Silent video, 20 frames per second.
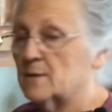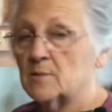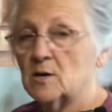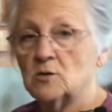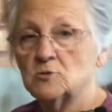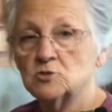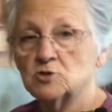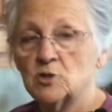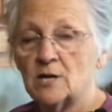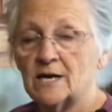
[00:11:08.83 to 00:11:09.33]
I'm
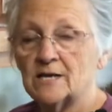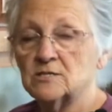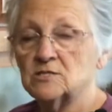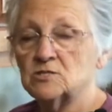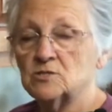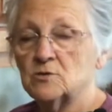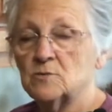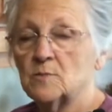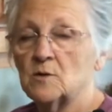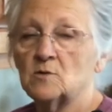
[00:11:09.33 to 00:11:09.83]
going to try to
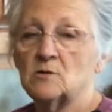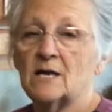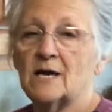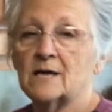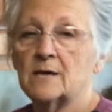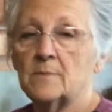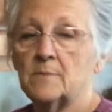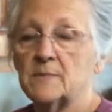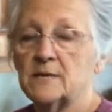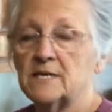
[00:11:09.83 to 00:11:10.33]
do them on
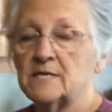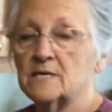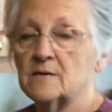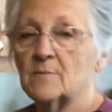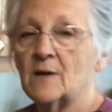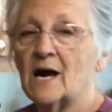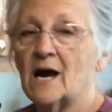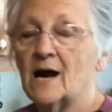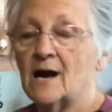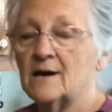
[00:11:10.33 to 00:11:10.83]
like a medium
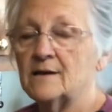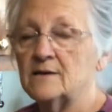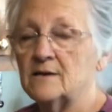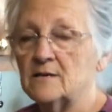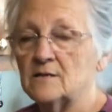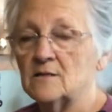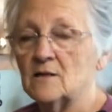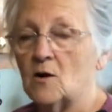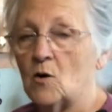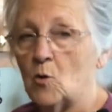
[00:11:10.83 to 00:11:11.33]
high
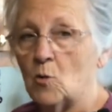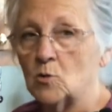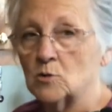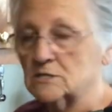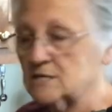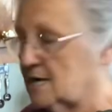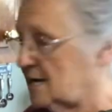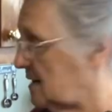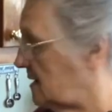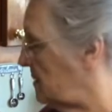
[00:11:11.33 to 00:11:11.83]
heat the whole
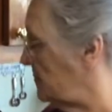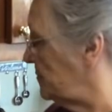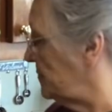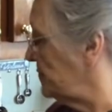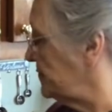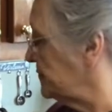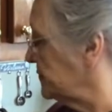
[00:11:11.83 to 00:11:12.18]
time.